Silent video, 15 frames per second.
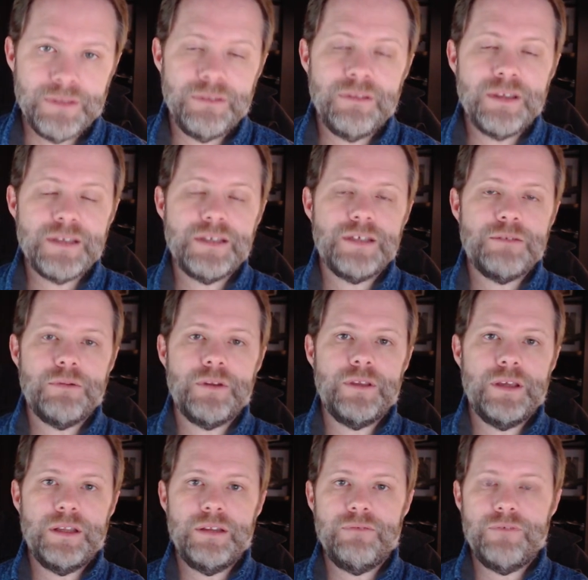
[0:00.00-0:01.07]
and this is where
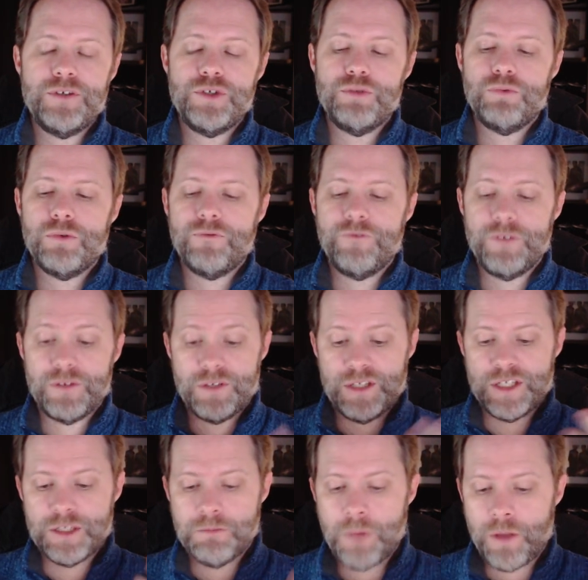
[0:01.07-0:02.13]
the individual feels
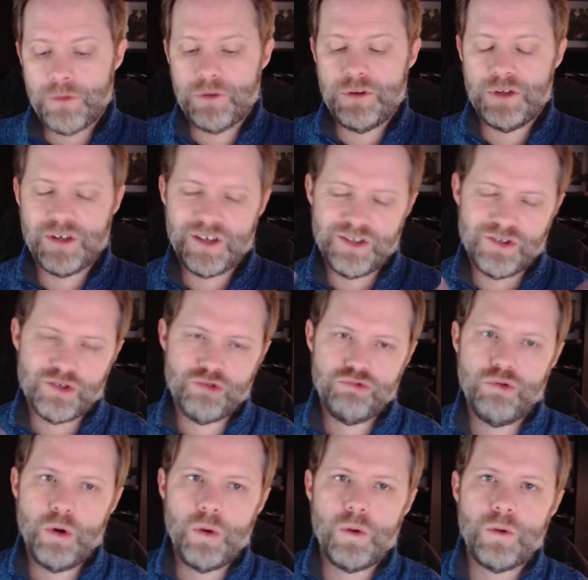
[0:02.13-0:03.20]
smothered and
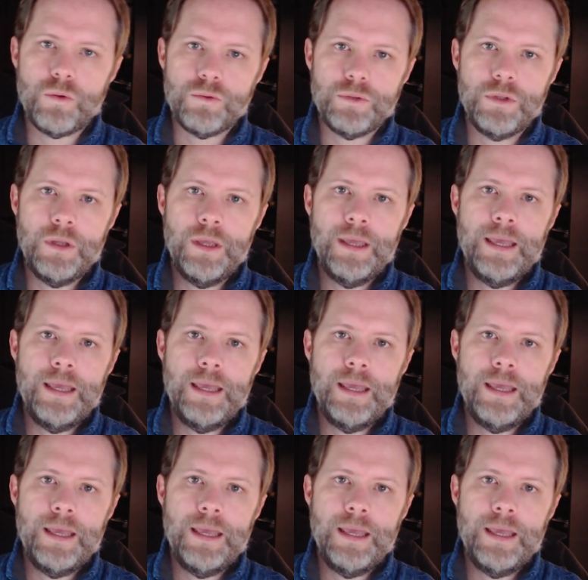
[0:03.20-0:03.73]
controlled